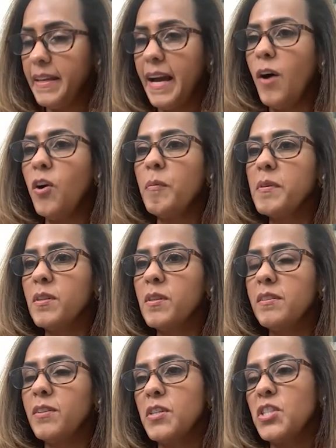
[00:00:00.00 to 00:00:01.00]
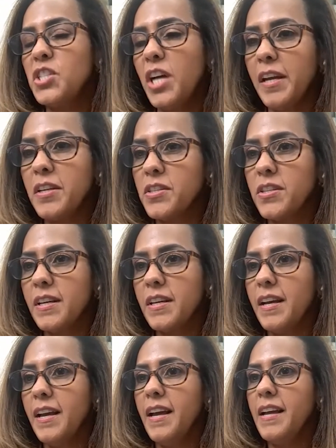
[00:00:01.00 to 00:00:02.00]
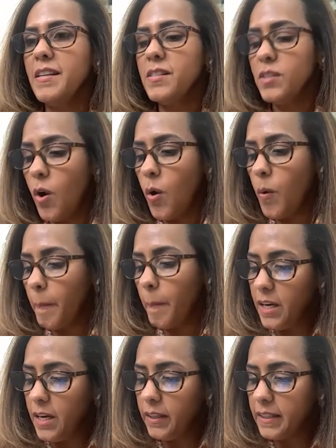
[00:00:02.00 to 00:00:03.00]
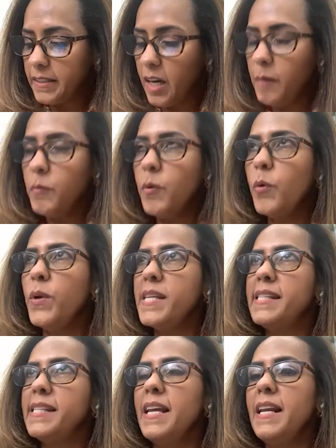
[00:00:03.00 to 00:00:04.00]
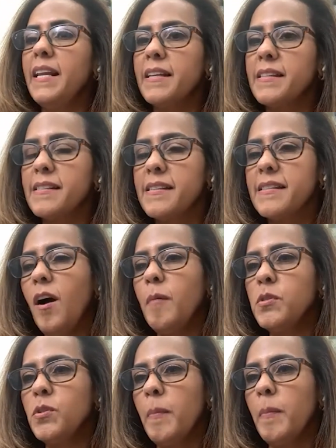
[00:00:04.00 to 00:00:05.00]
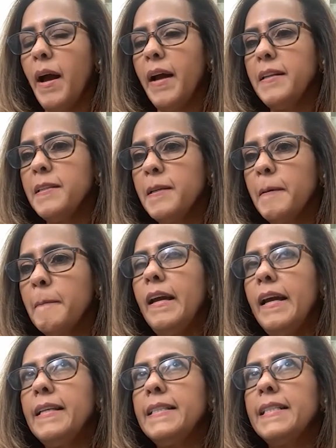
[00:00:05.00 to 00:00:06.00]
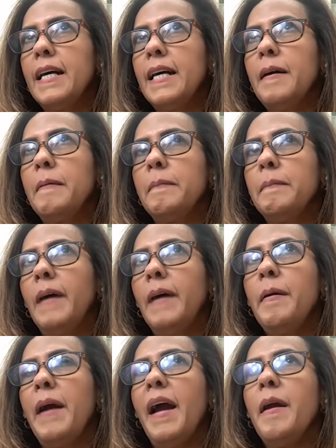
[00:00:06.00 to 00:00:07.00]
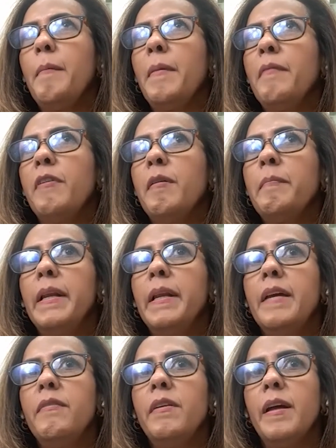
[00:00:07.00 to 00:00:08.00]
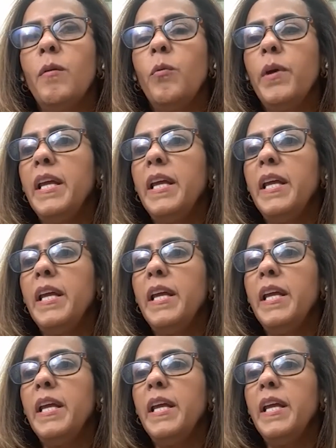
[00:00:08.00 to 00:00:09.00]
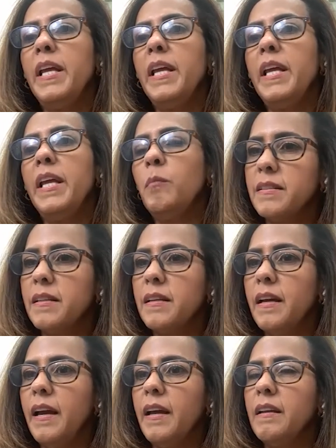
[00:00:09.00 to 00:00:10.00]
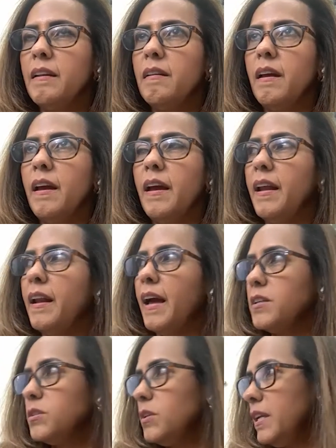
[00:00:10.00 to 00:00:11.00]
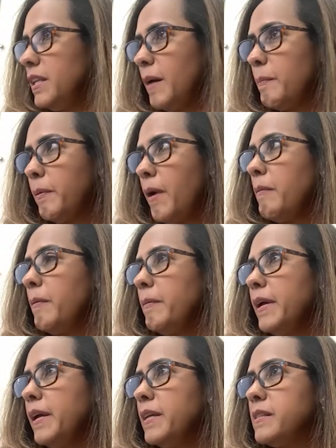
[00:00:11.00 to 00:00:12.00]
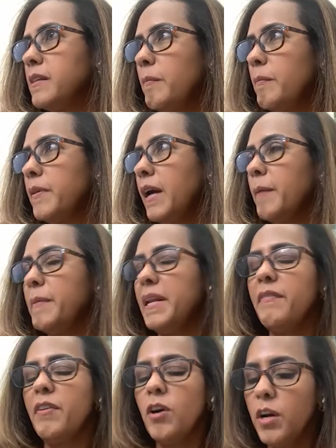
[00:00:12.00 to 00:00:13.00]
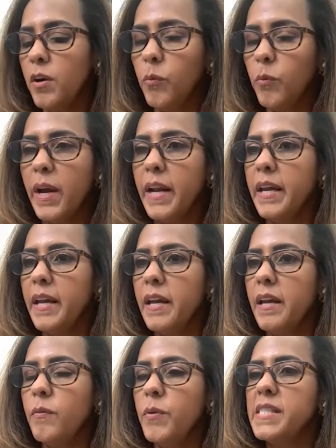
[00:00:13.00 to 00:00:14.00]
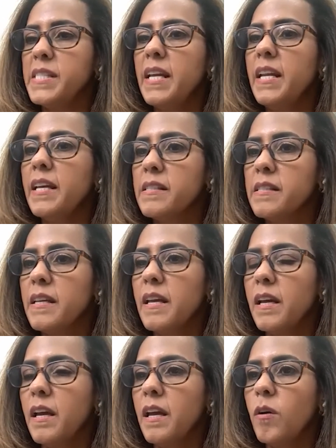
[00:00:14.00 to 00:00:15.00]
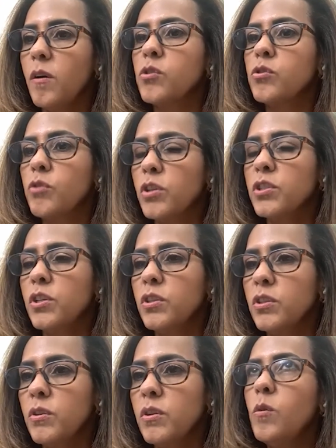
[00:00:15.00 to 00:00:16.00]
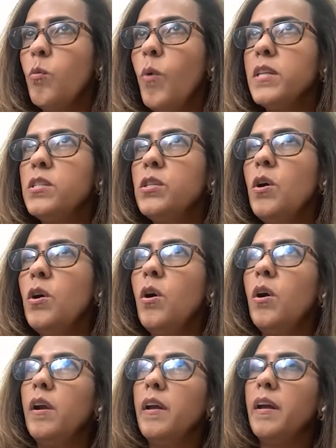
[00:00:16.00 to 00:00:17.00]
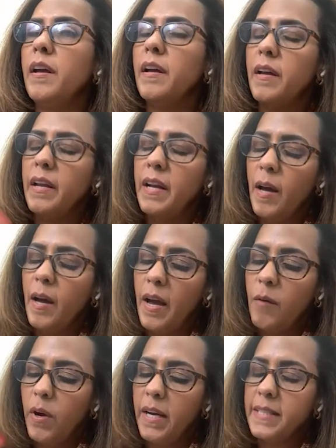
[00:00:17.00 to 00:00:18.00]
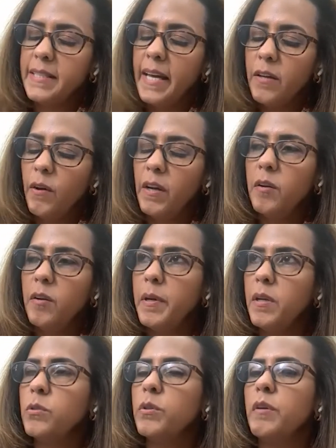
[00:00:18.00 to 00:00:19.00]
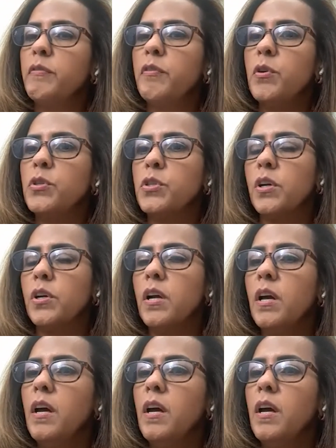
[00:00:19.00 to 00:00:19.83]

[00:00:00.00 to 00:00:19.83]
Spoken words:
outcome doesn't change. So, the term resilience comes to mind, and I am a firm believer that we need more of that, and actually that probably is something. I've heard already resilience. Construction. So and I want to take you a little bit into the future,